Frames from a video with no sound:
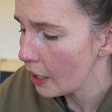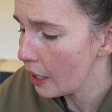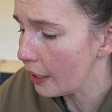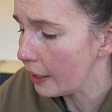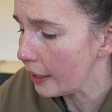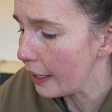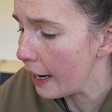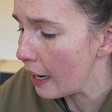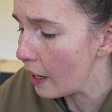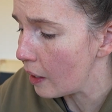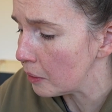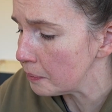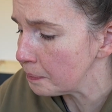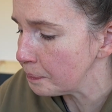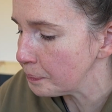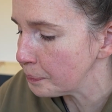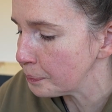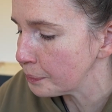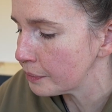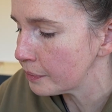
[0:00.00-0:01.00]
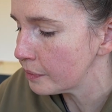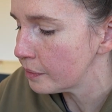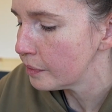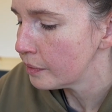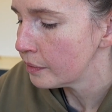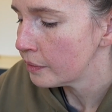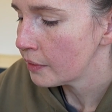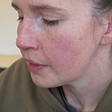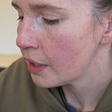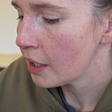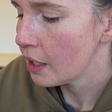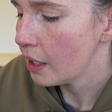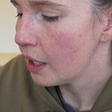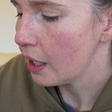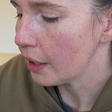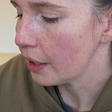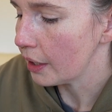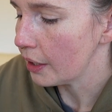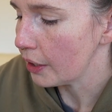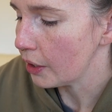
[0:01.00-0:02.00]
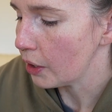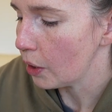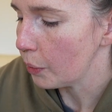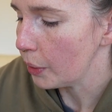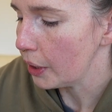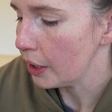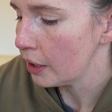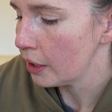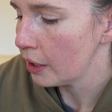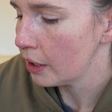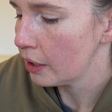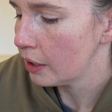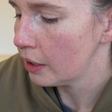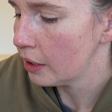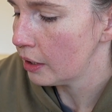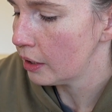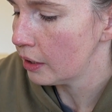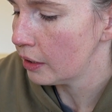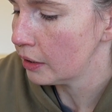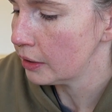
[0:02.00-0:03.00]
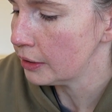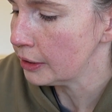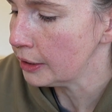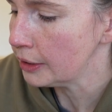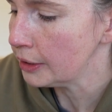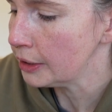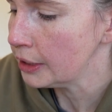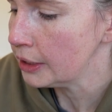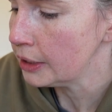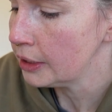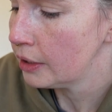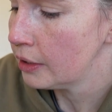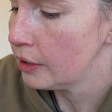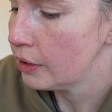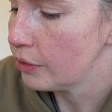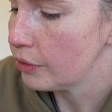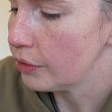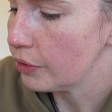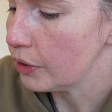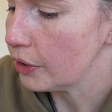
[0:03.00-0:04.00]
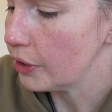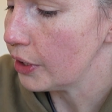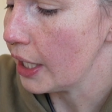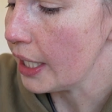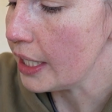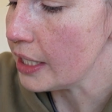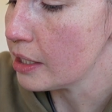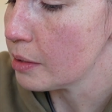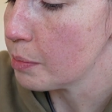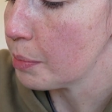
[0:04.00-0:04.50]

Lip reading: Now, I'm gonna go in for a nice